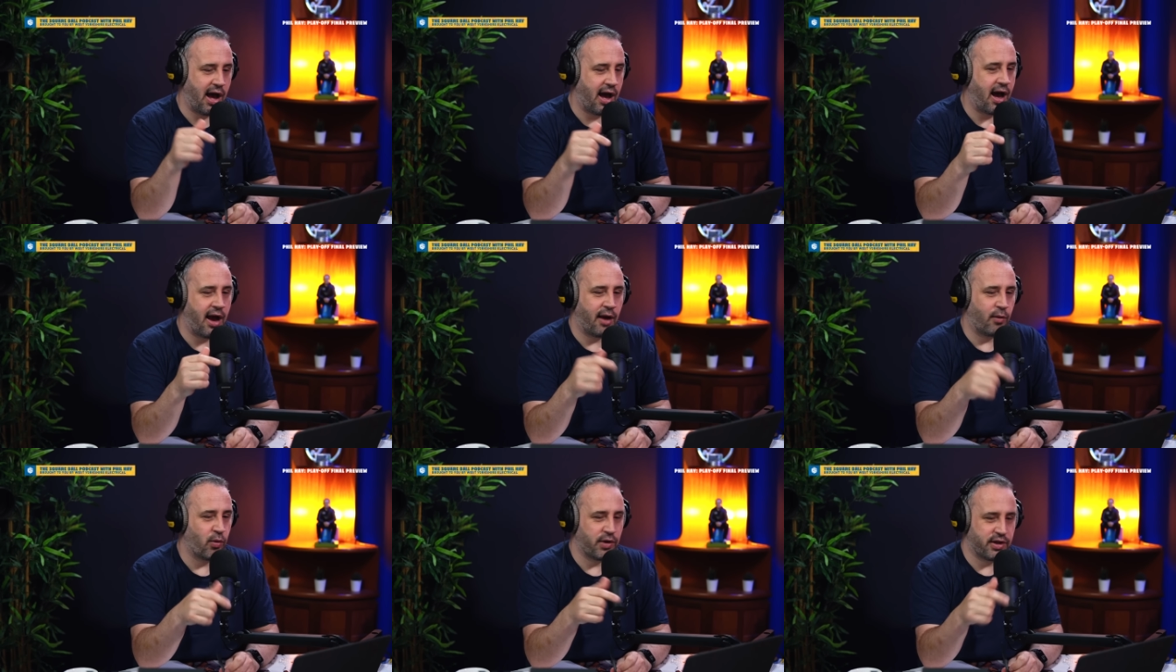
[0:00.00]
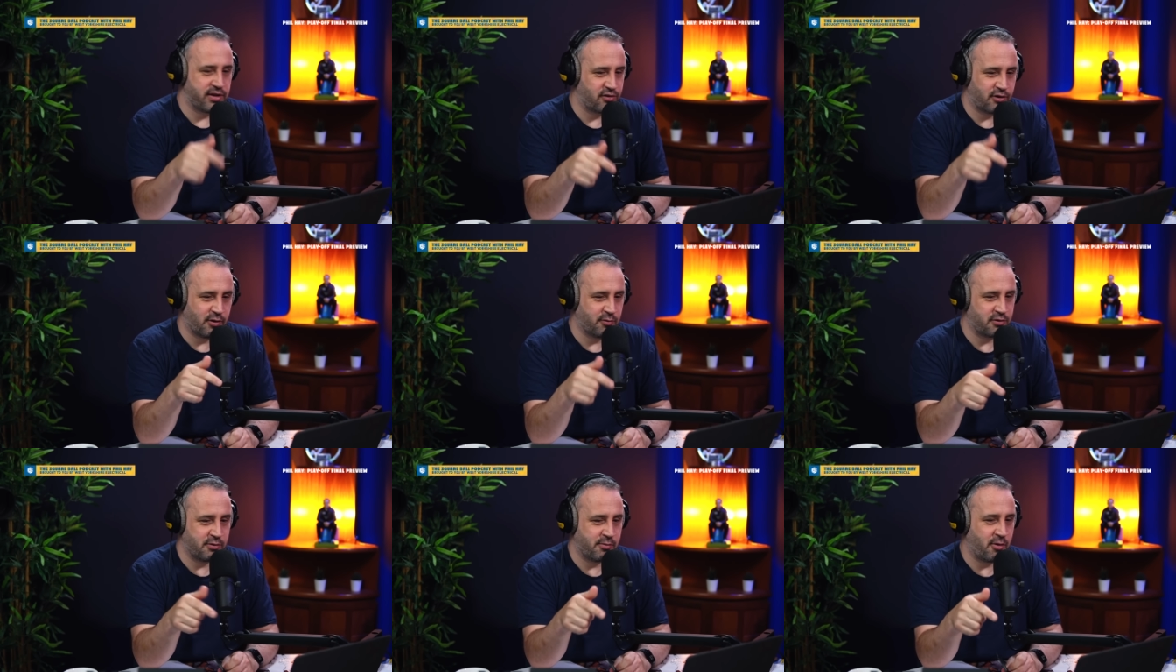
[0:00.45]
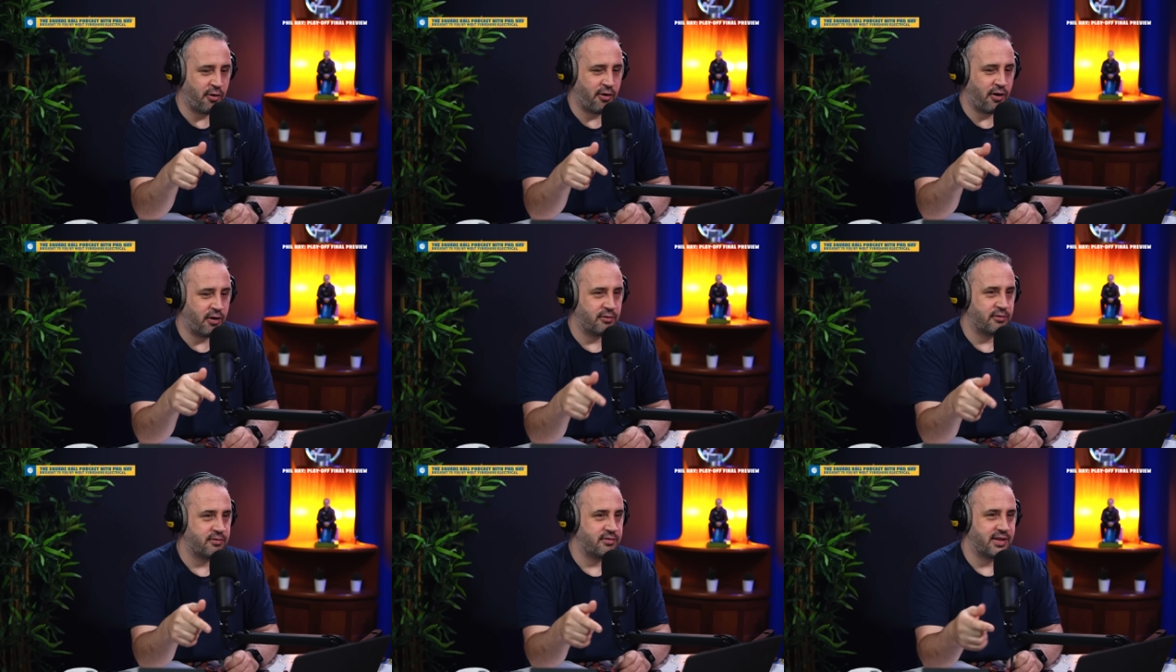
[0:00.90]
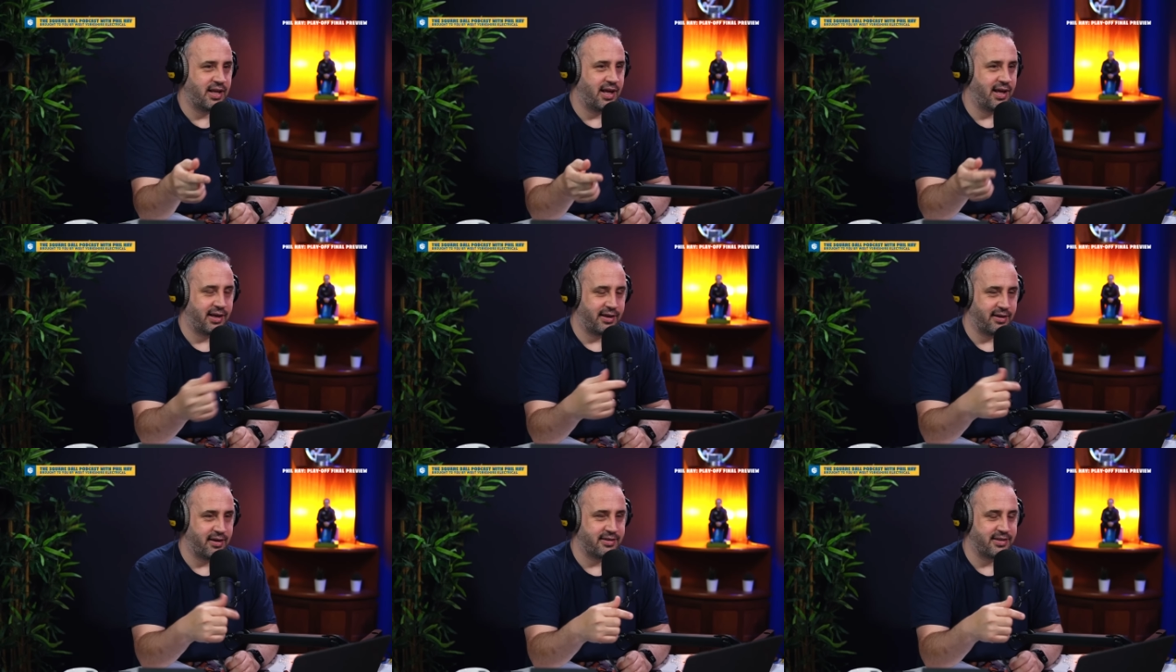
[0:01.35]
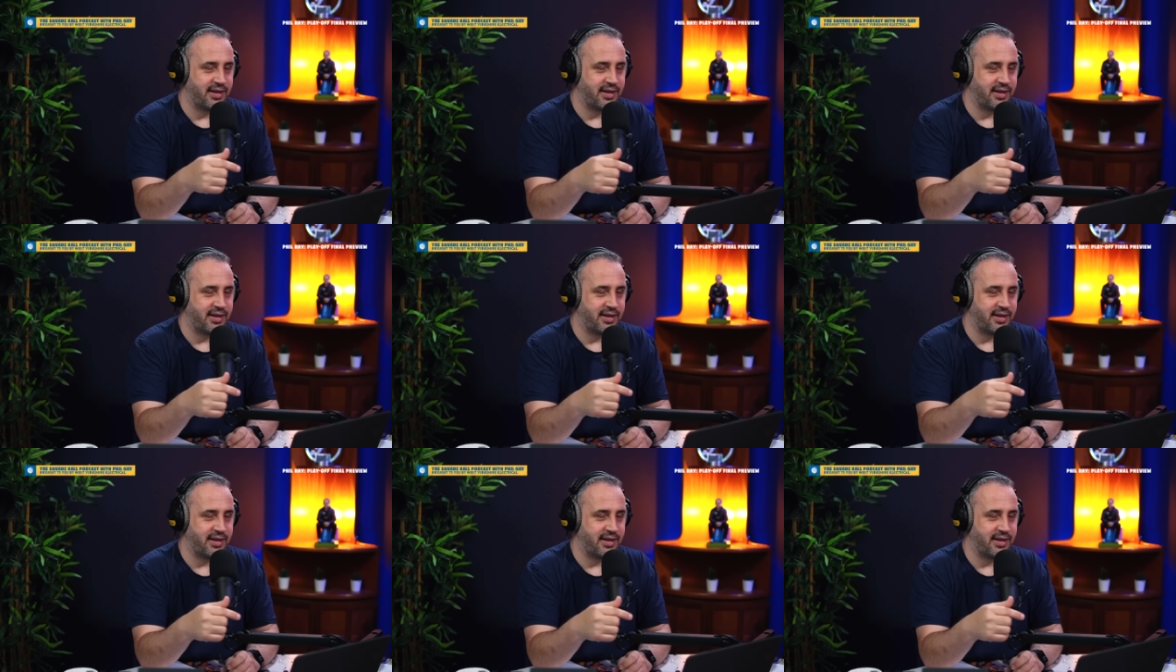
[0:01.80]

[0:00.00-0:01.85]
"I want it to come tomorrow." like, mm.